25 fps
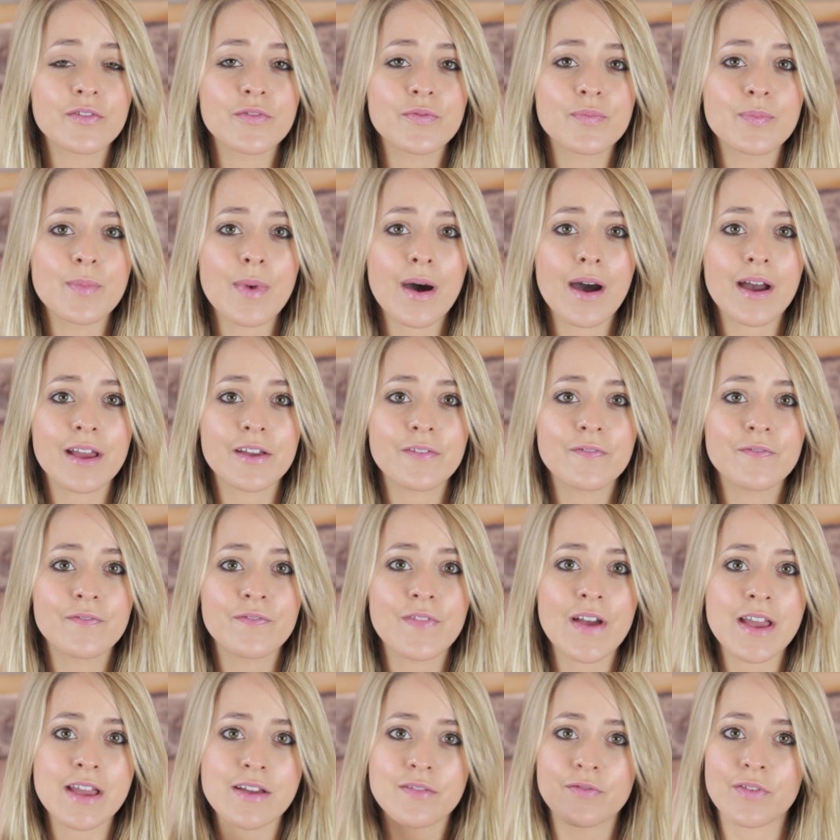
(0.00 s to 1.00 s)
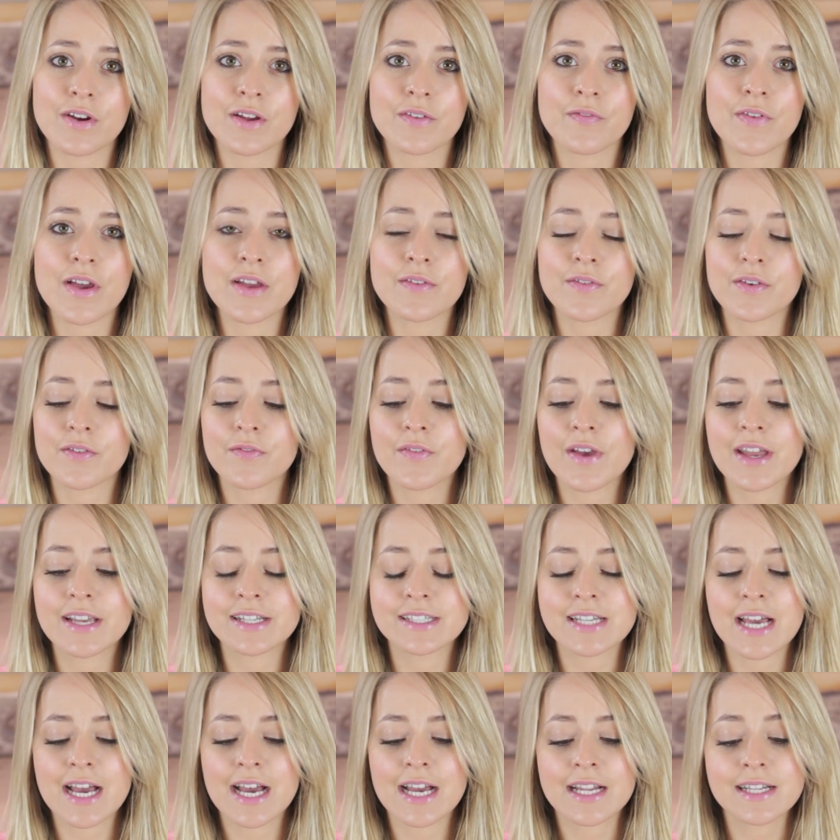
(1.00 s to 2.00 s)
of my favorite fake
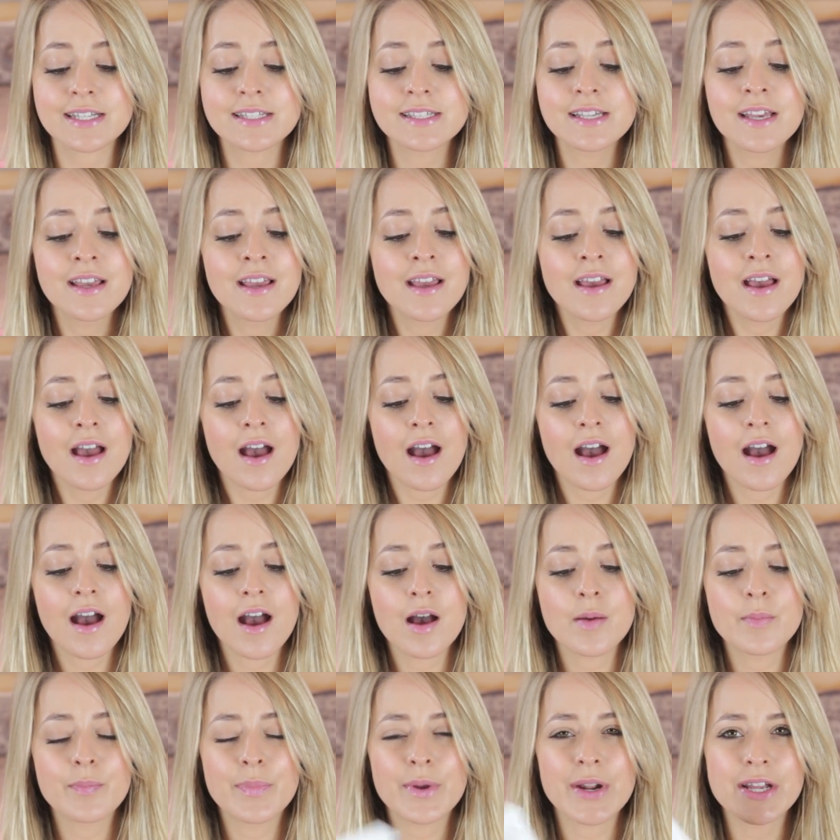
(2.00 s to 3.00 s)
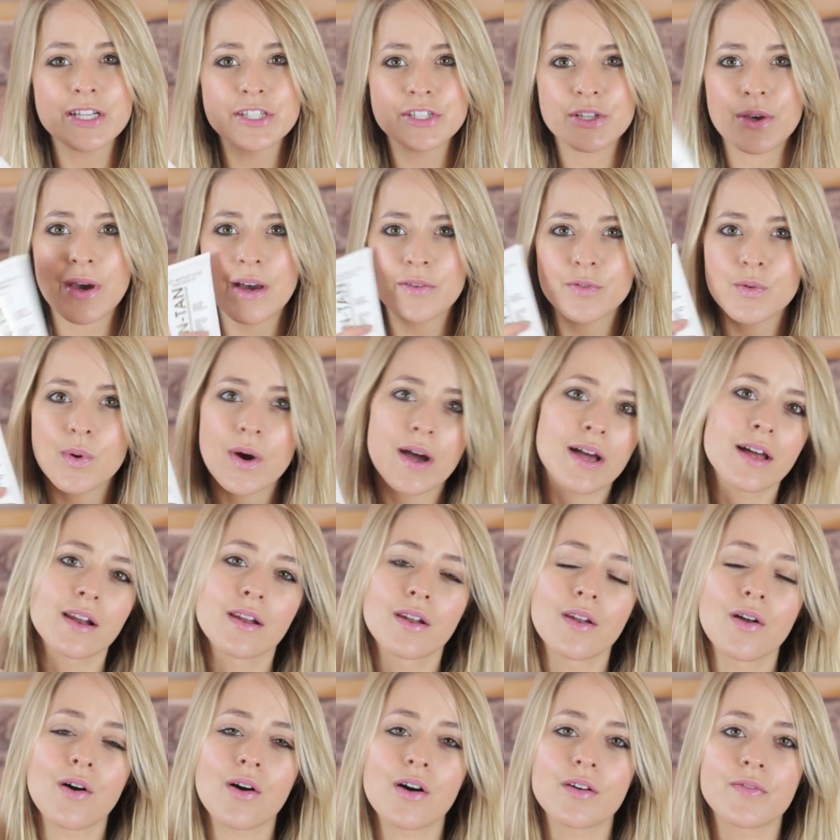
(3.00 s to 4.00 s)
tans. But I do have quite a
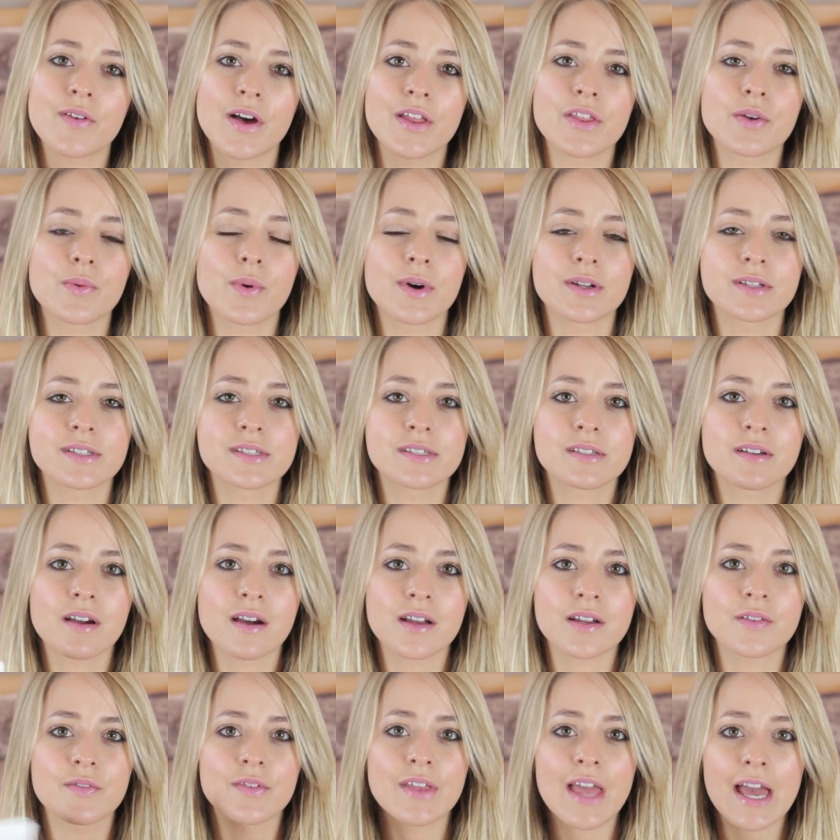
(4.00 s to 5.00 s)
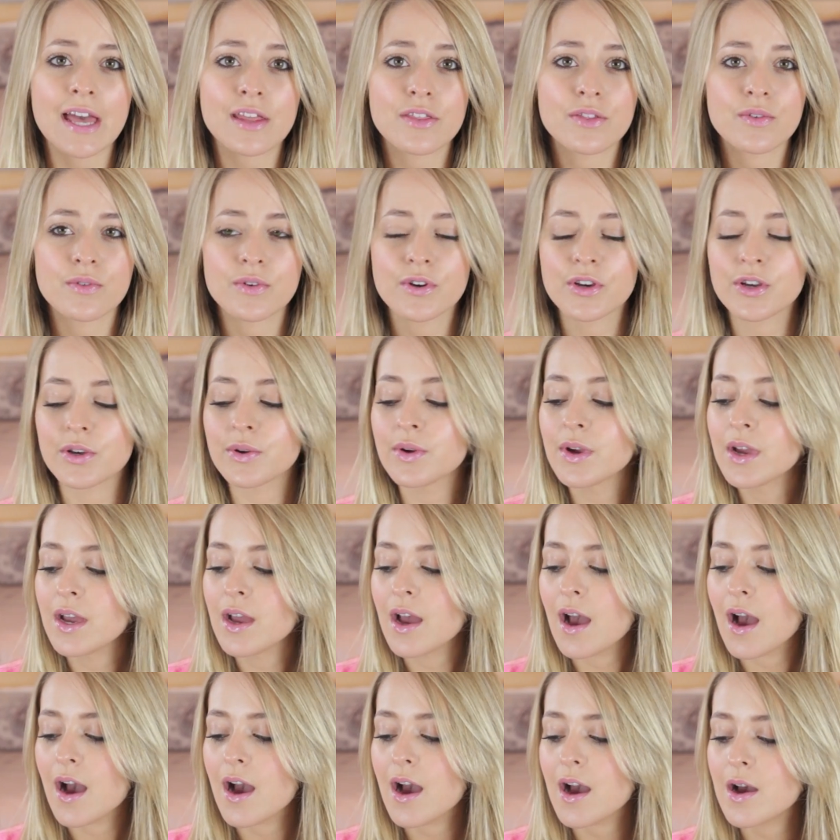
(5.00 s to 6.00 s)
lot of other ones to kind of get through.
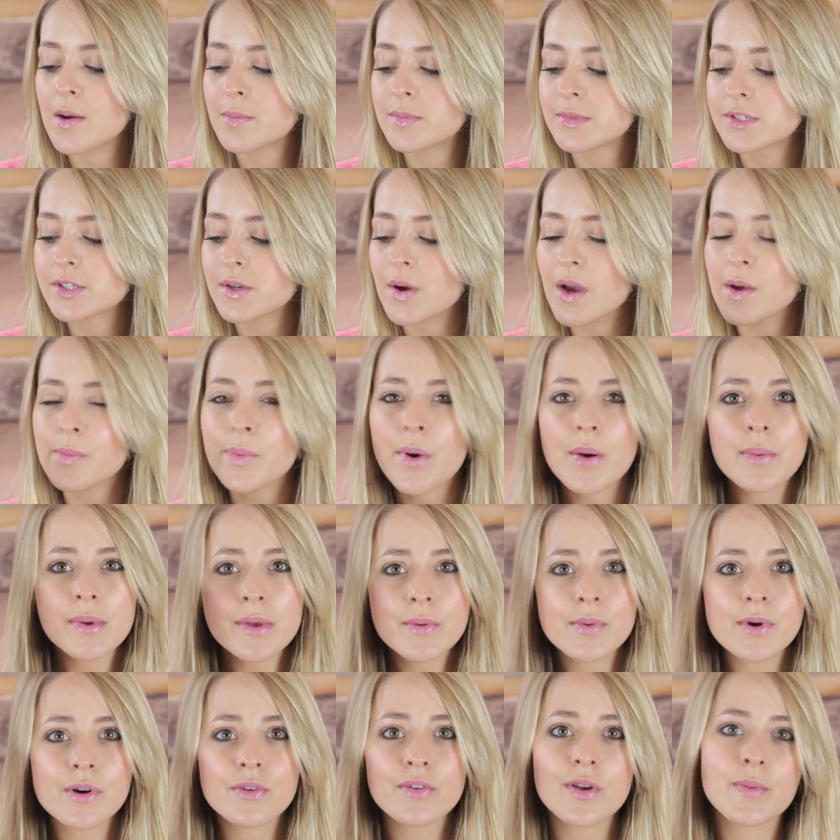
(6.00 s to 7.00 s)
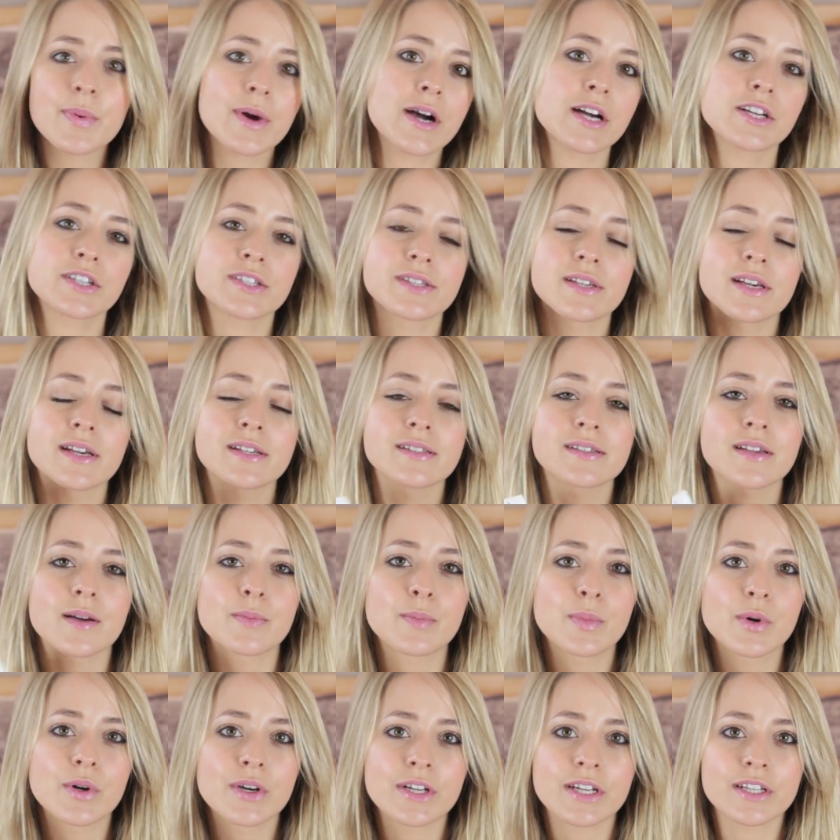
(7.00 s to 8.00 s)
So I probably will repurchase it at
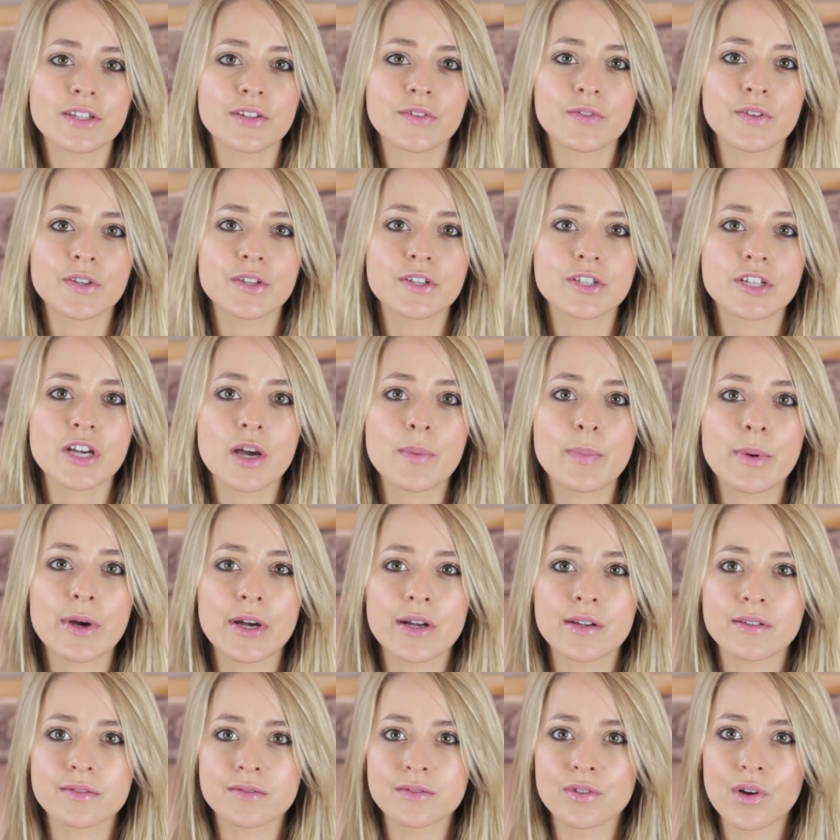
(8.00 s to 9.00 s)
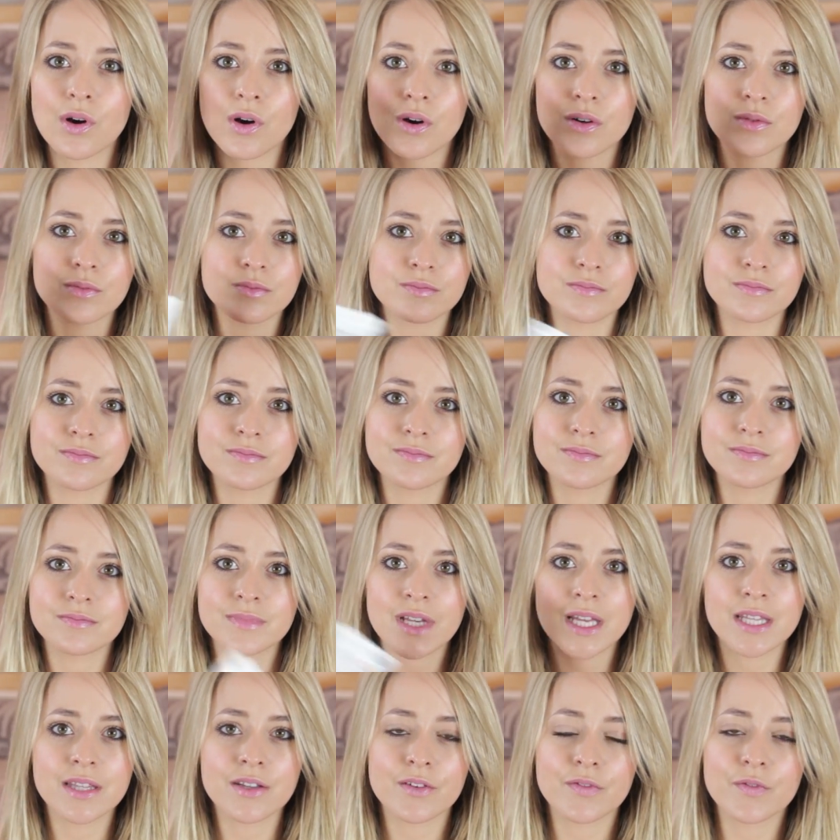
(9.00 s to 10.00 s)
some point in the future, but not
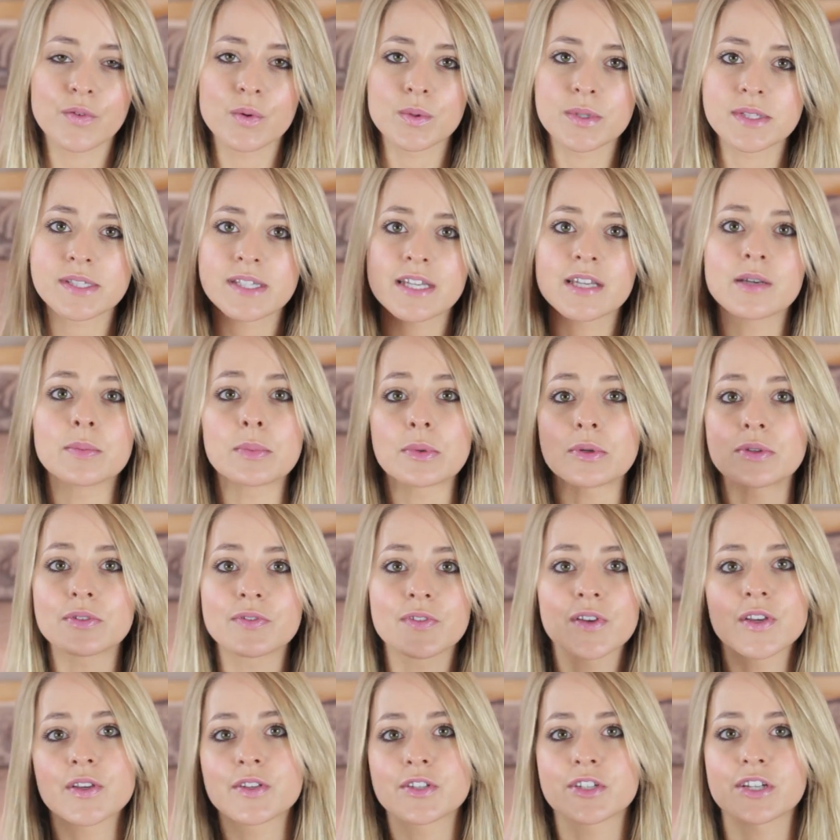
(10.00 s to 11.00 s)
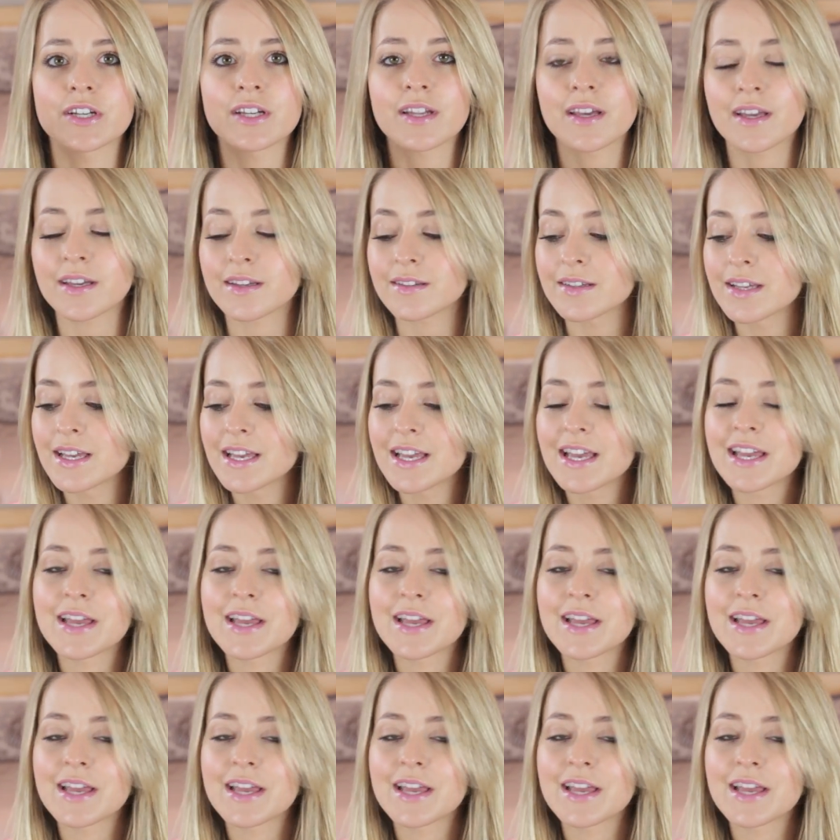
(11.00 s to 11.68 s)
in the foreseeable future. Like,